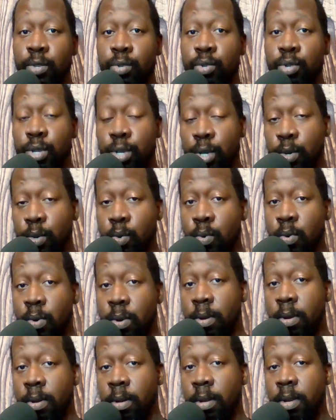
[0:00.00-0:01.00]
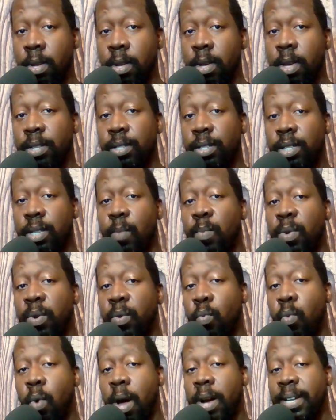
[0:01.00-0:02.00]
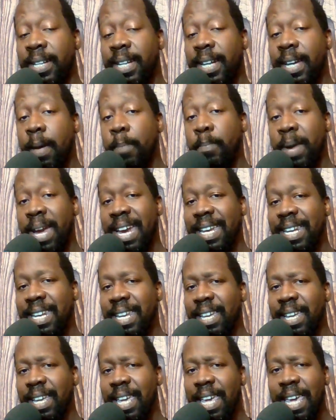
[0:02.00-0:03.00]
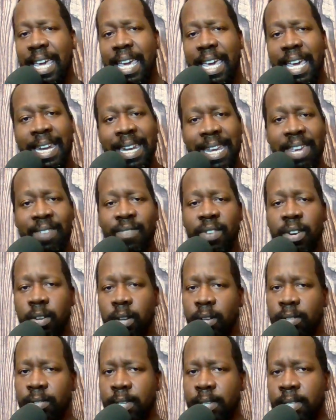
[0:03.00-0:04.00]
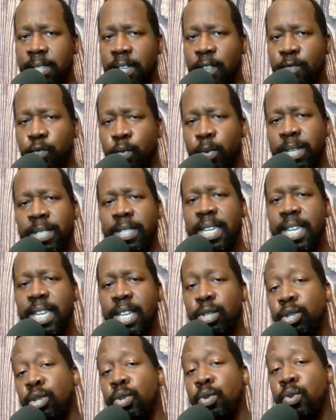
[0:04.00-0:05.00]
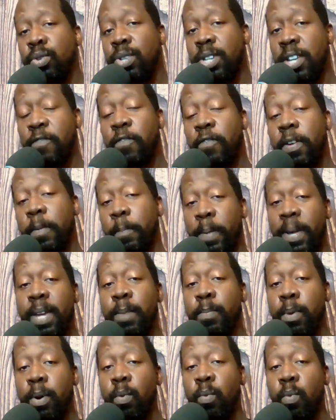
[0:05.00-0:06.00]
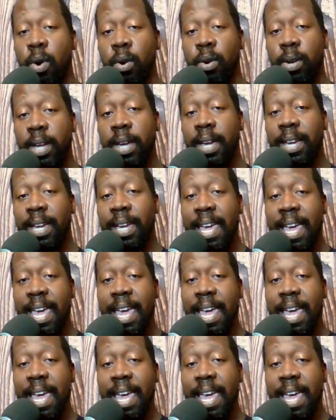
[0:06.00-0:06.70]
Two, someone wanting a painting. It even looks as if we see two different people working.